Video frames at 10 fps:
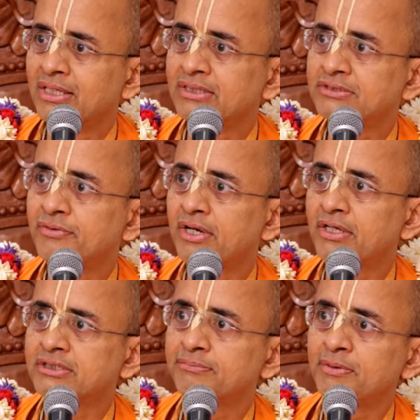In this
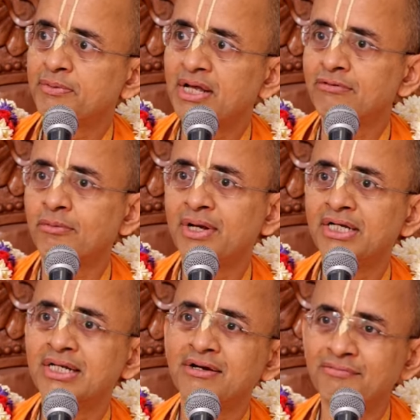world also people have
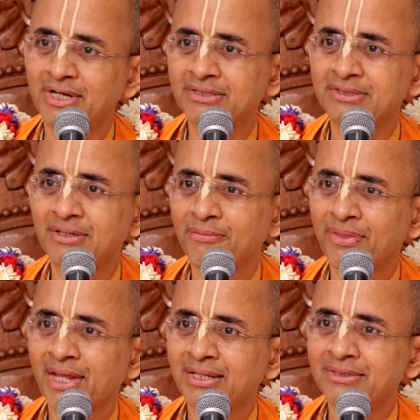romantic affairs. Huh?